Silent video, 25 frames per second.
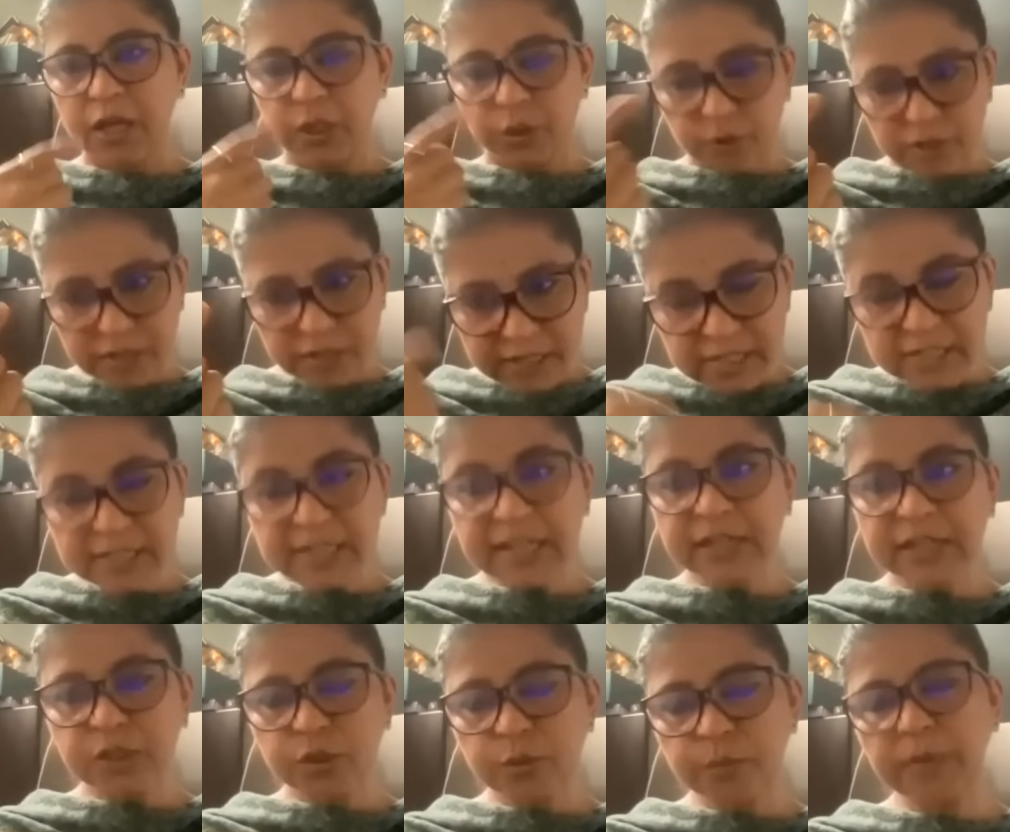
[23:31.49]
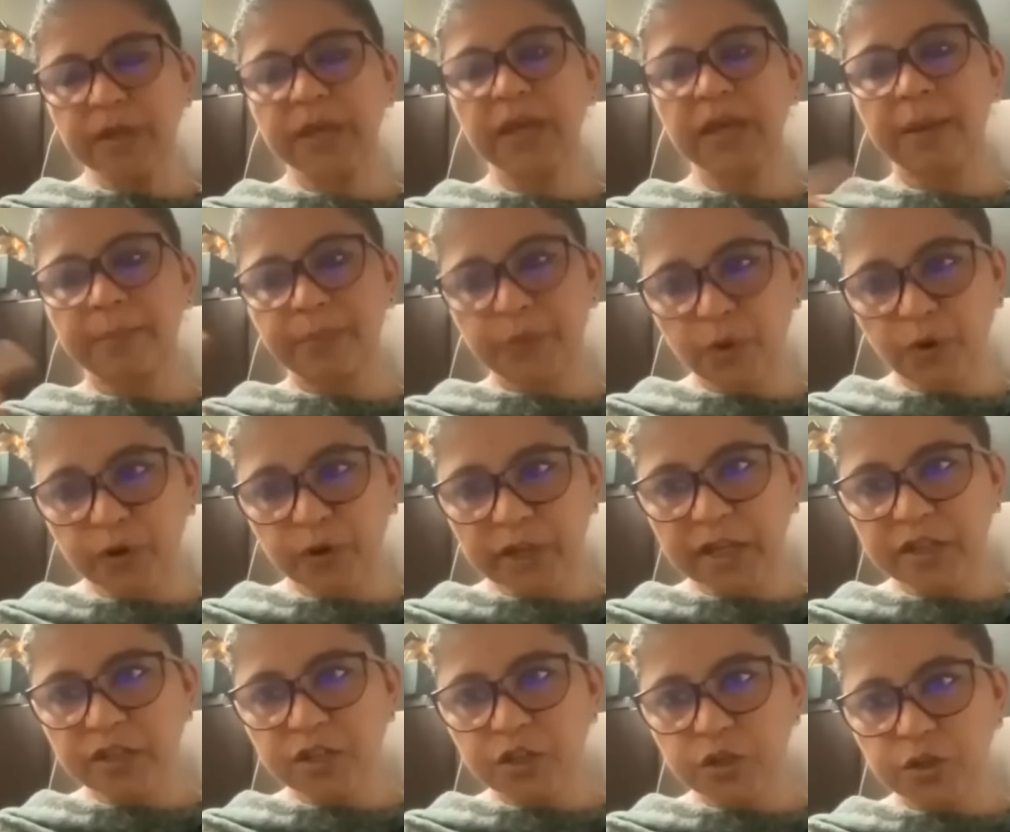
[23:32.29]
You're listening to me, I'm
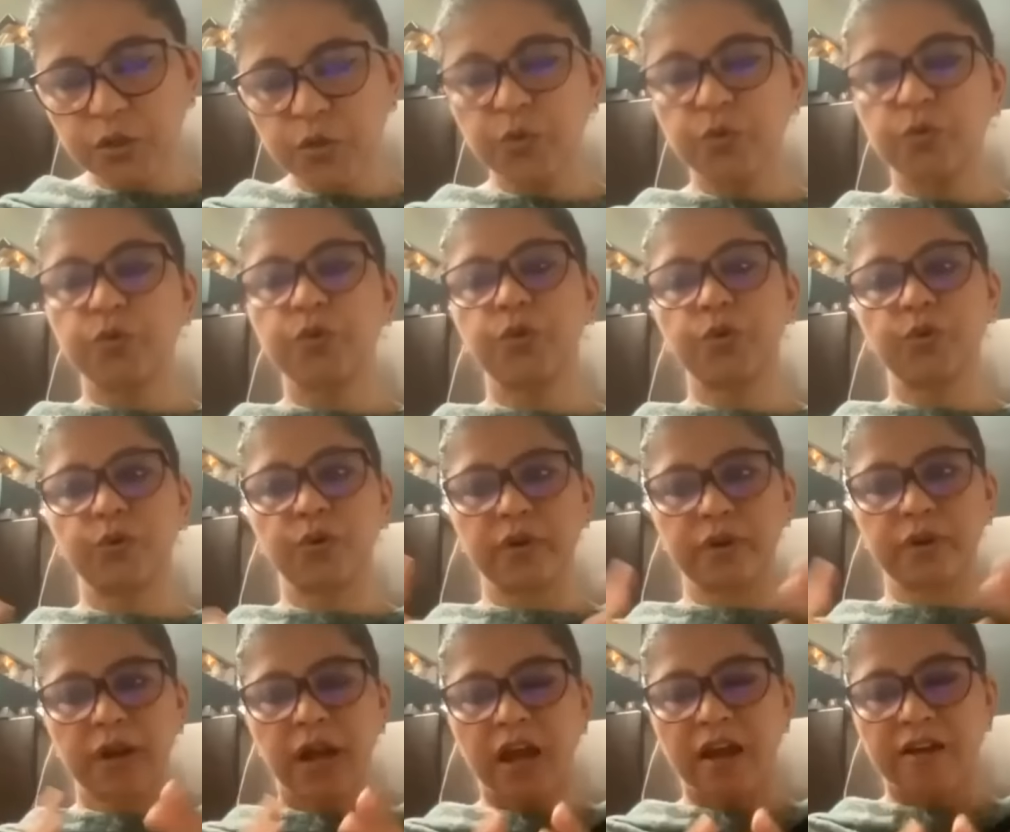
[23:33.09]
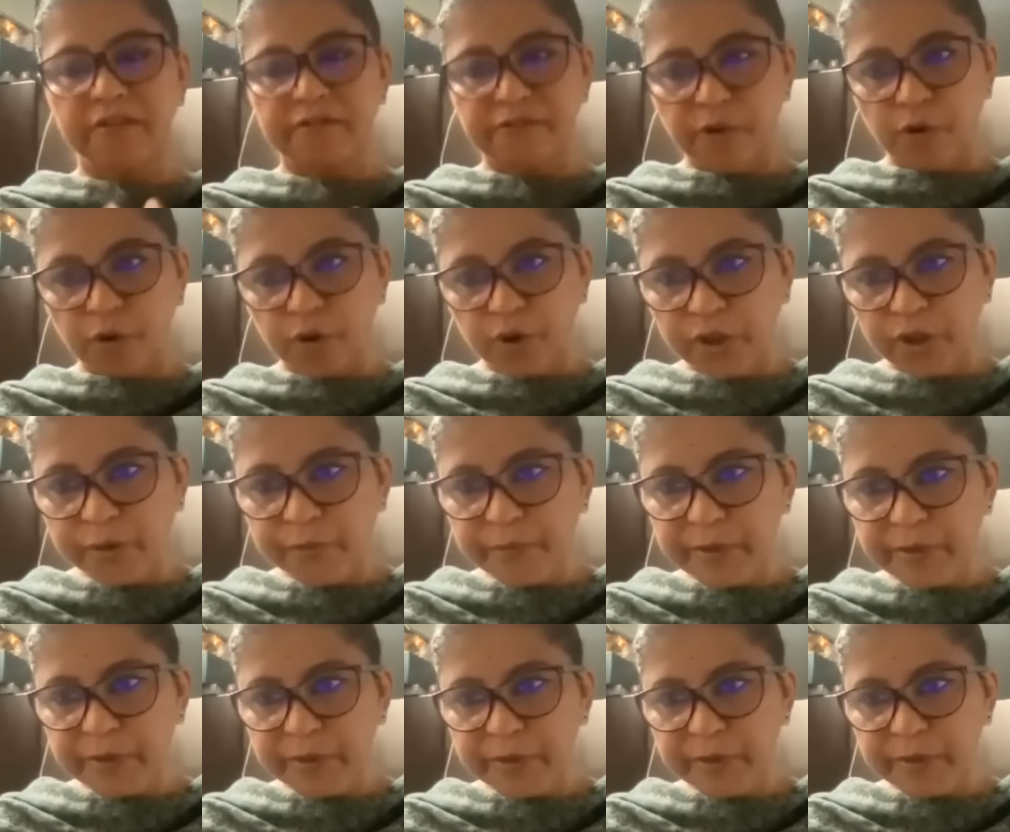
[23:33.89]
talking to you, you're
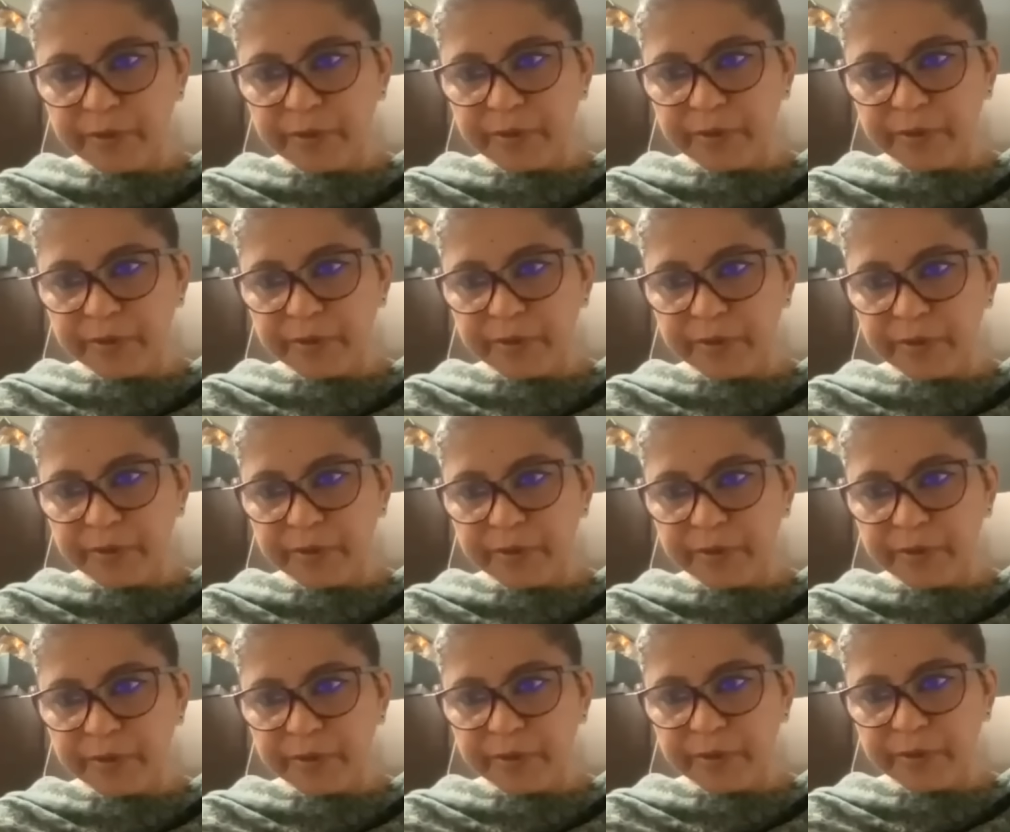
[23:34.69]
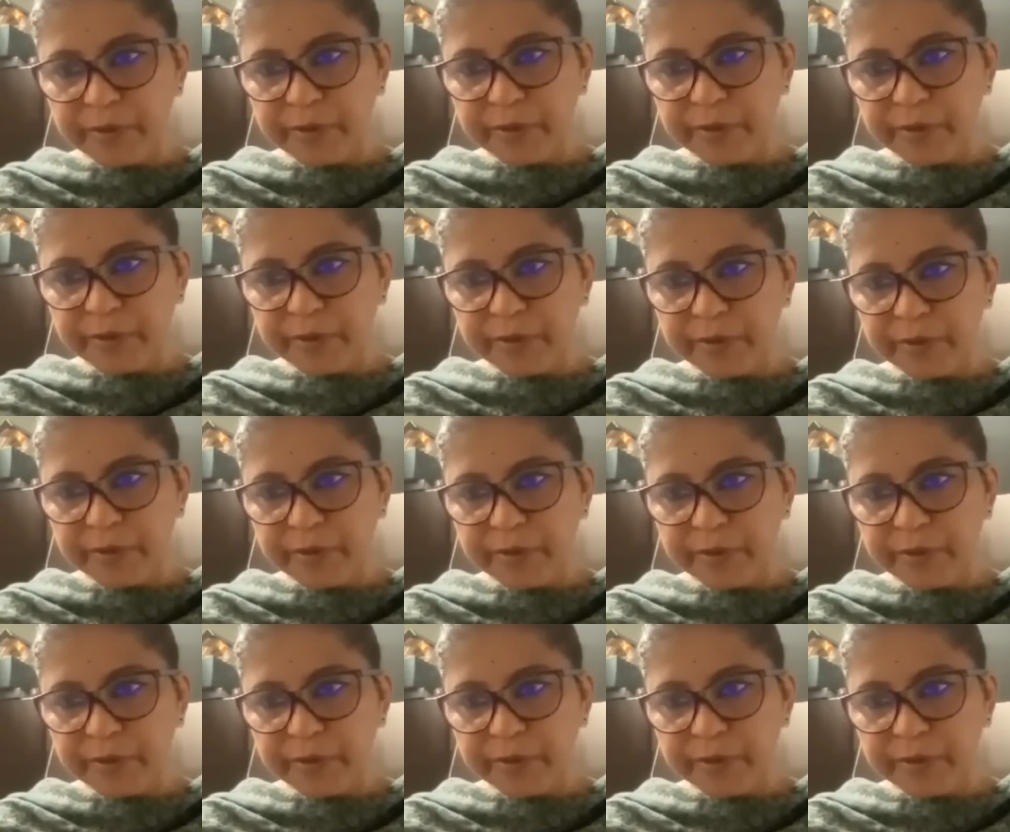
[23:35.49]
following instructions. At the same time,
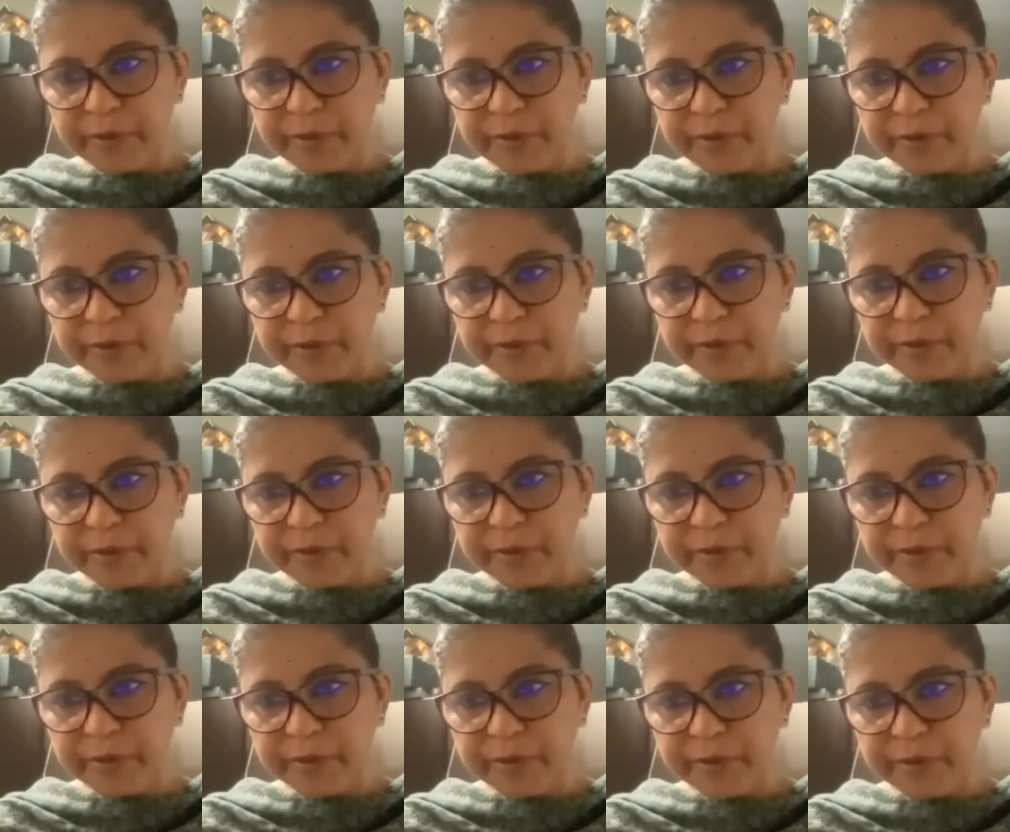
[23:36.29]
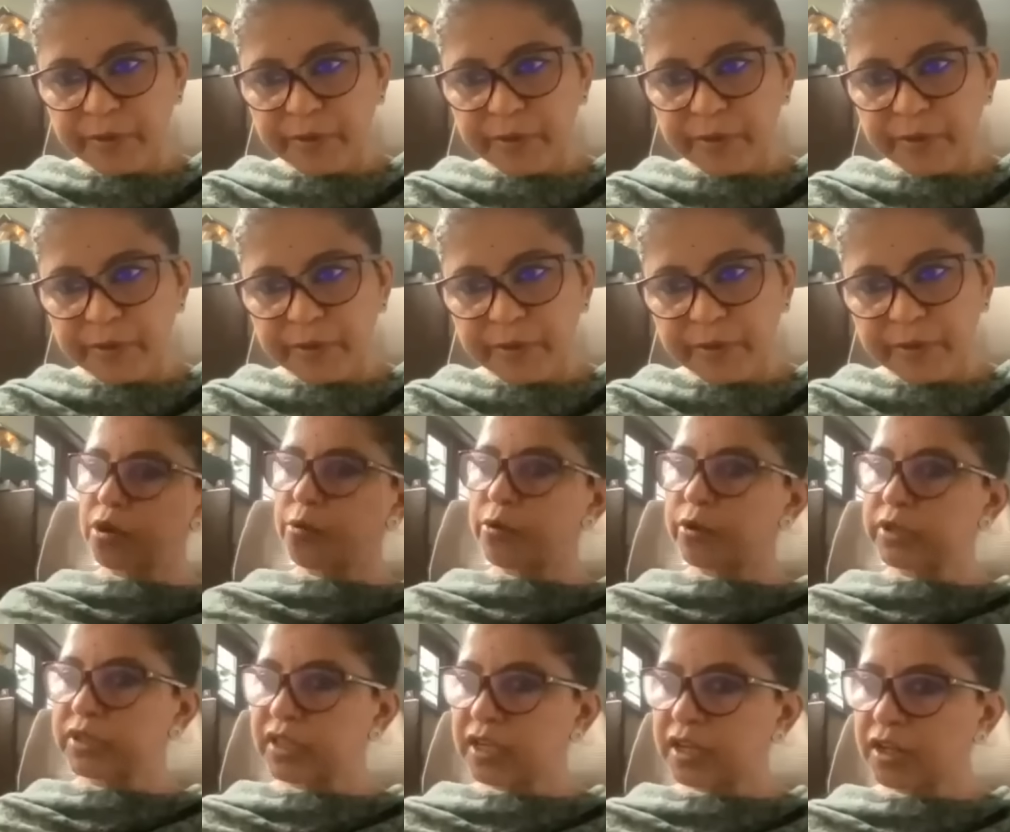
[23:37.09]
you're thinking, you might be
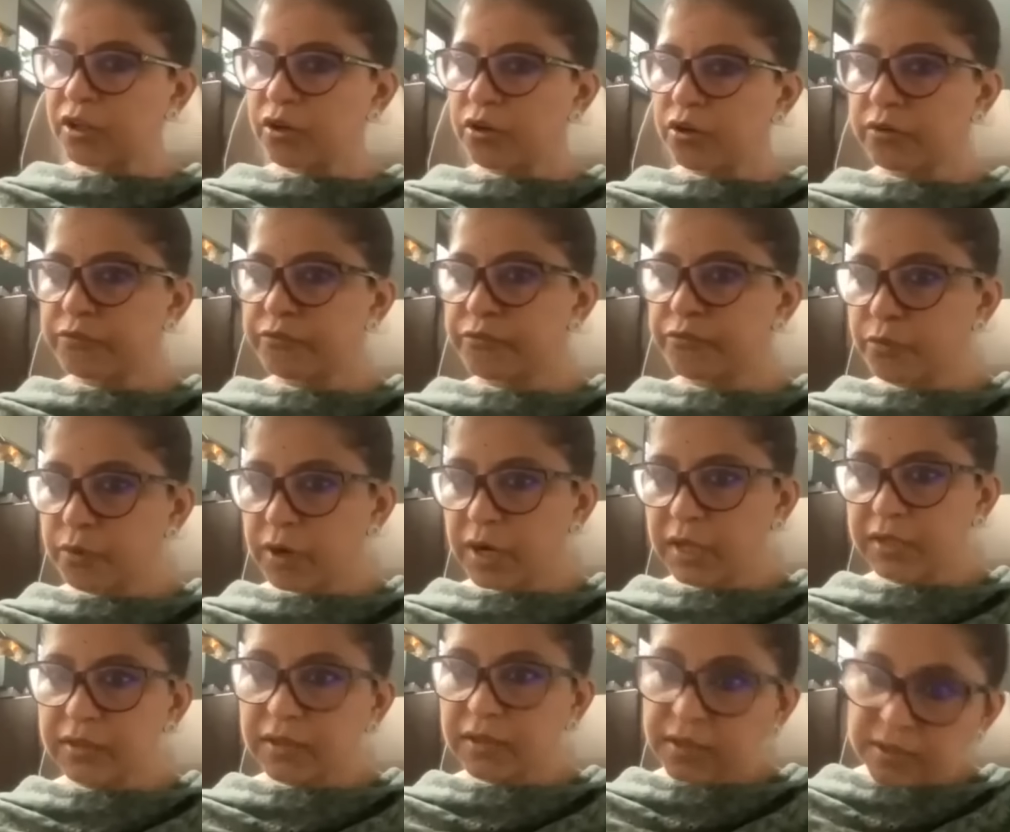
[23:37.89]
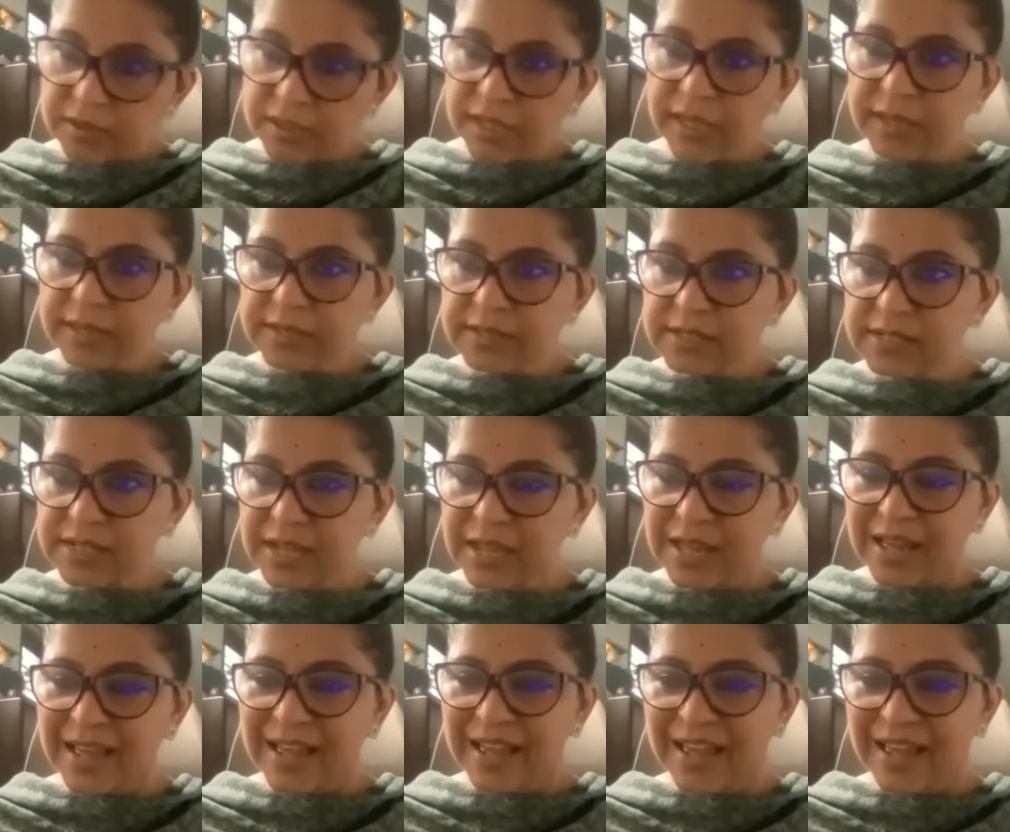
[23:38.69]
thinking about 3 or 4 other things,